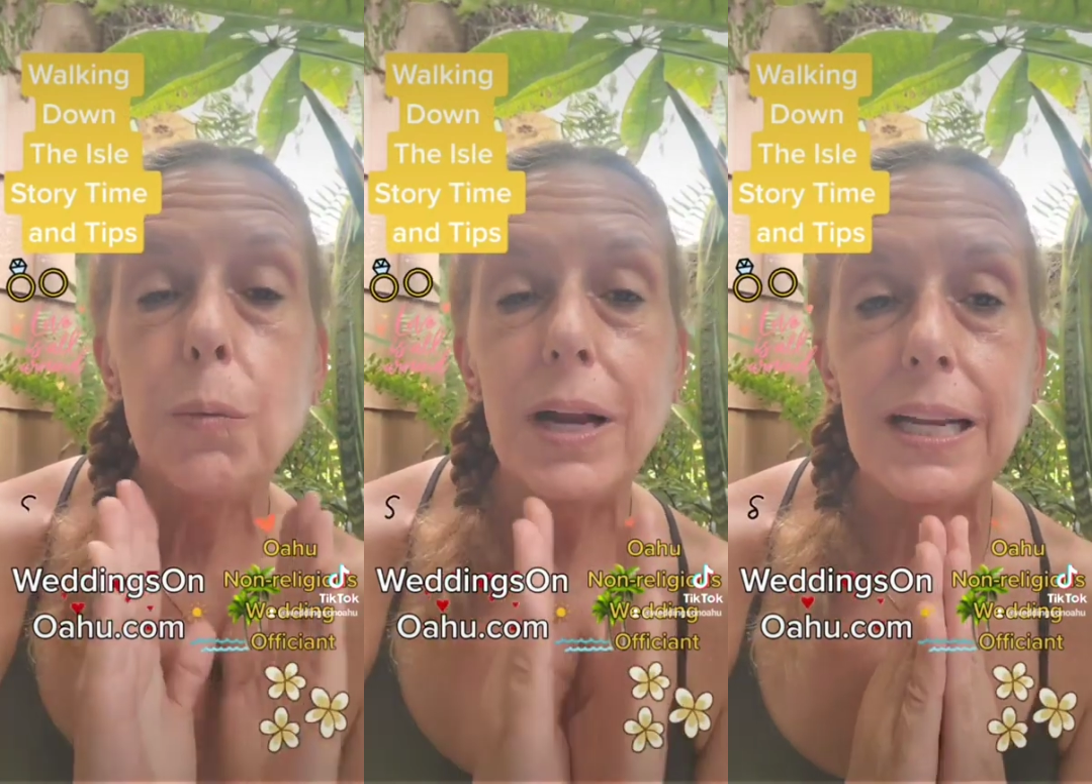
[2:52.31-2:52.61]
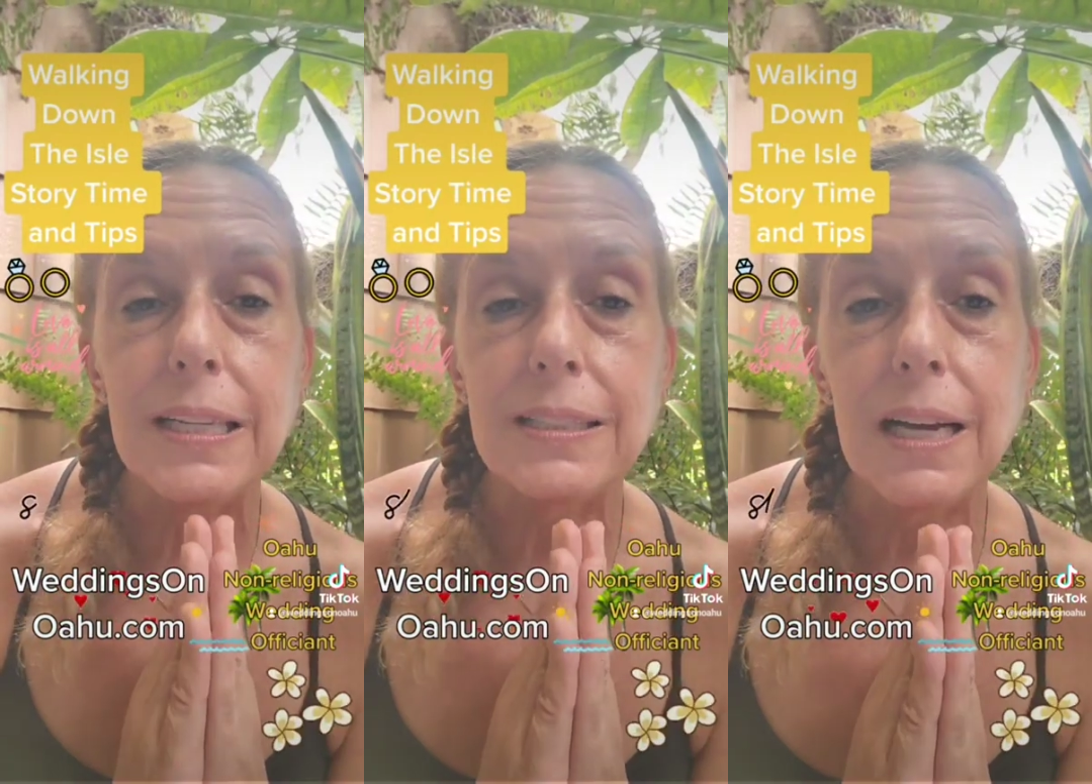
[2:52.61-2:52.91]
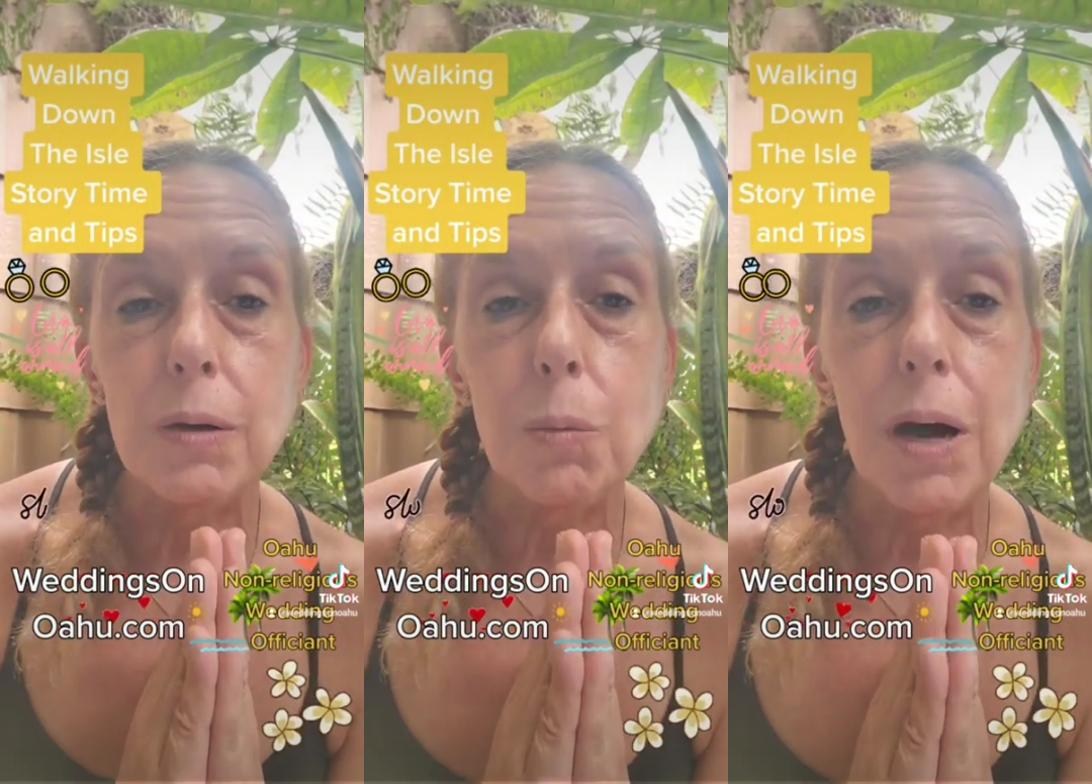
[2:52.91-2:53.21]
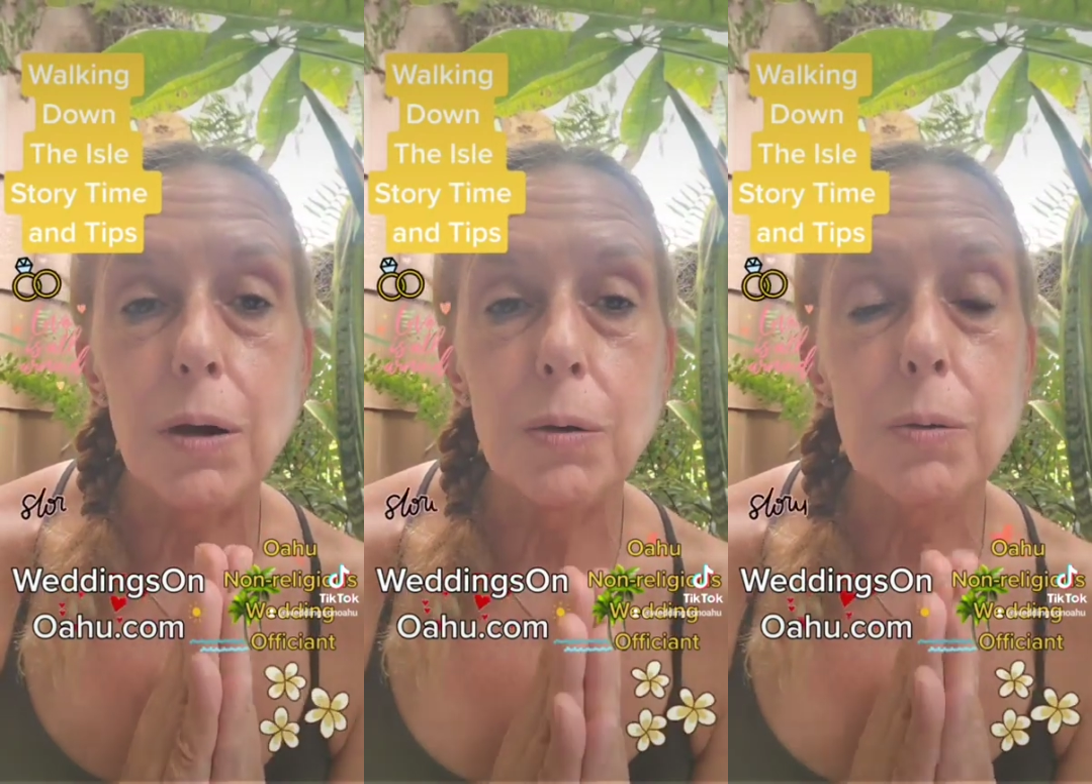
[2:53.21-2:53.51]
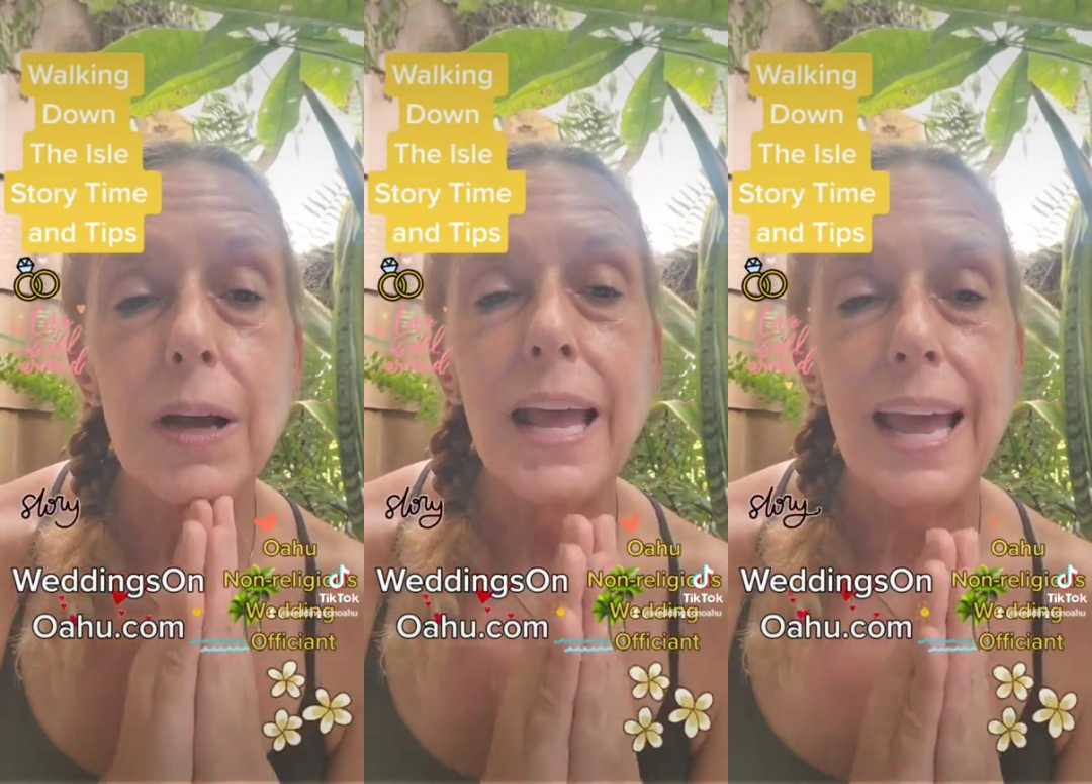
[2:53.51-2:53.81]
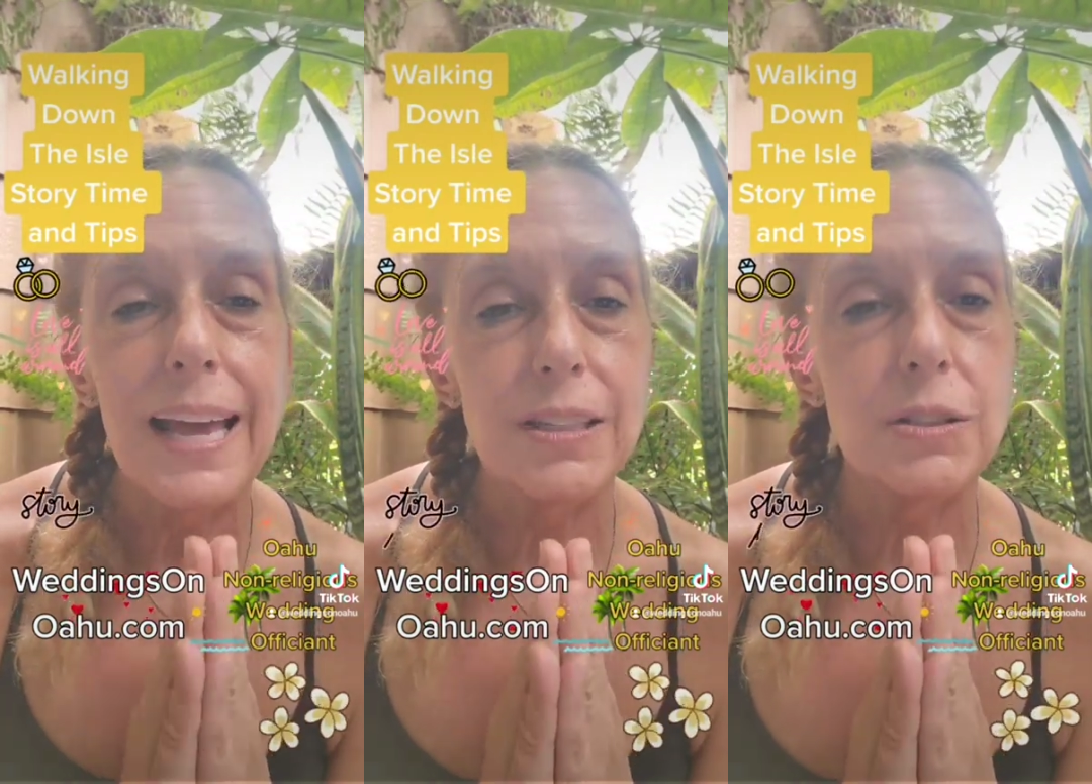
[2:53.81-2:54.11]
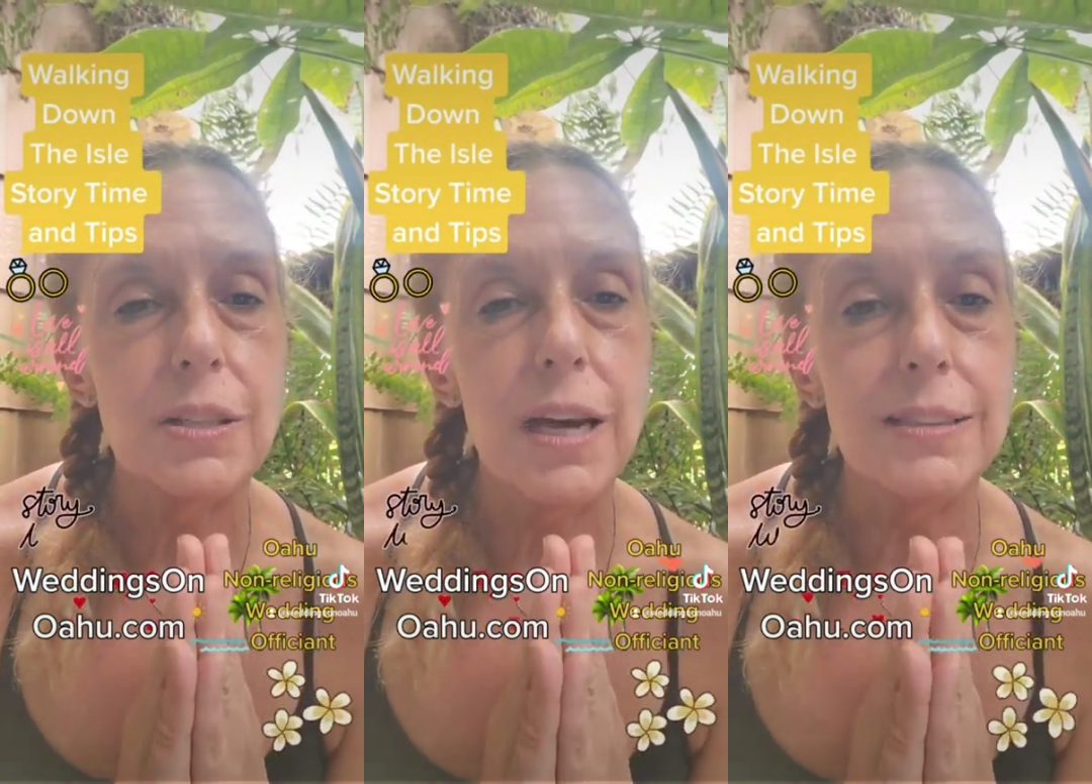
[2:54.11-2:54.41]

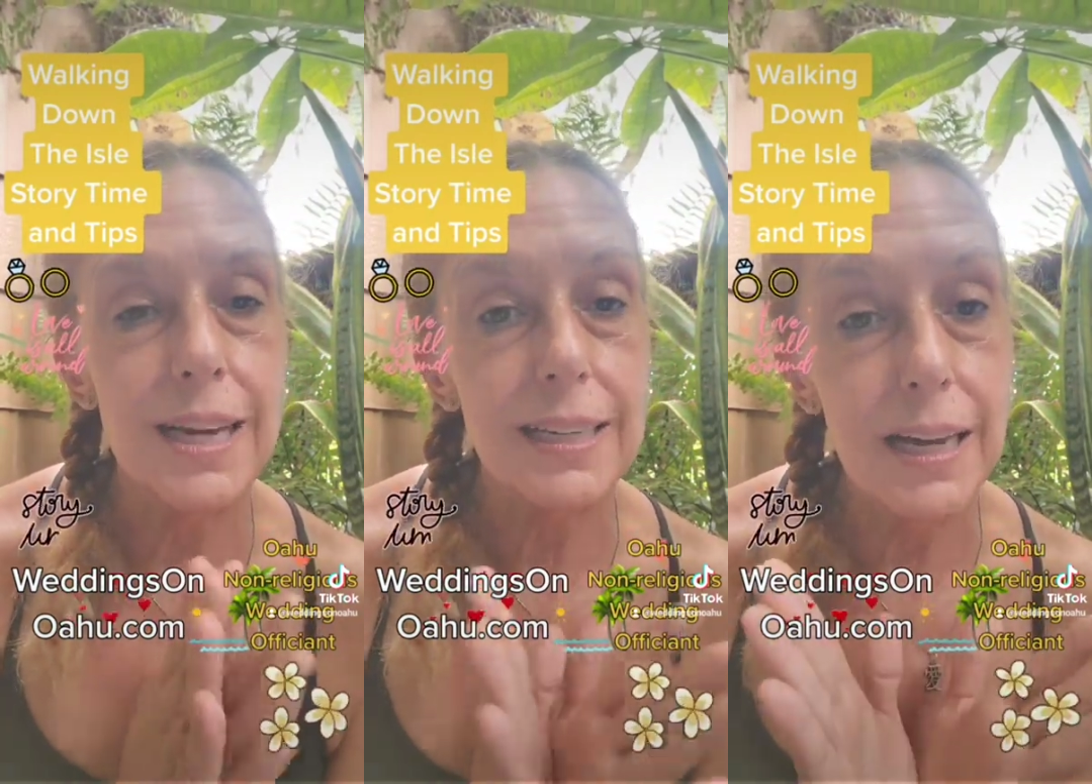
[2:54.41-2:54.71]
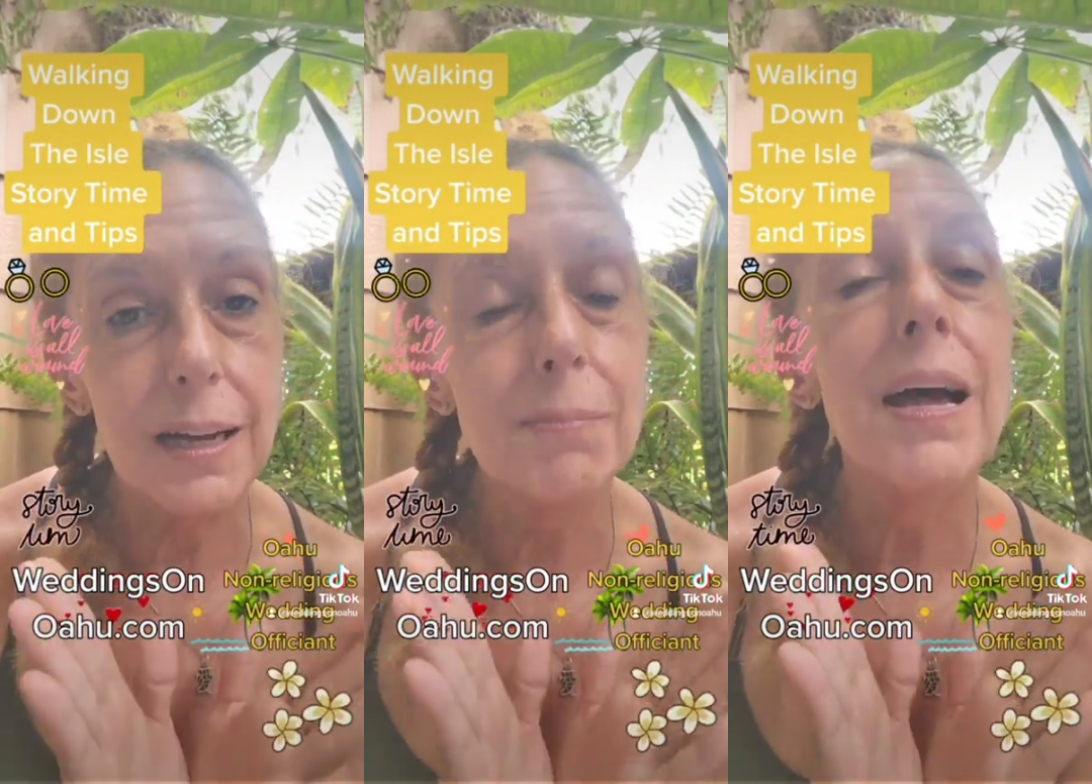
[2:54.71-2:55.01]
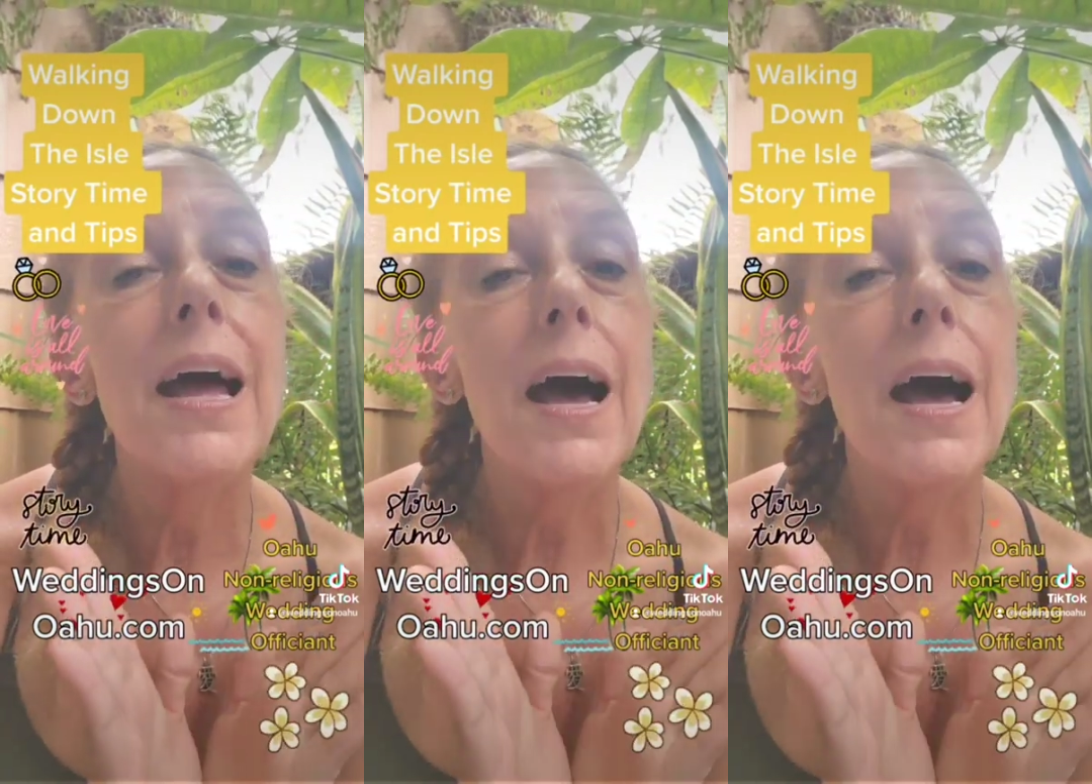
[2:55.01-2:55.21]
weddingsonoahu.com,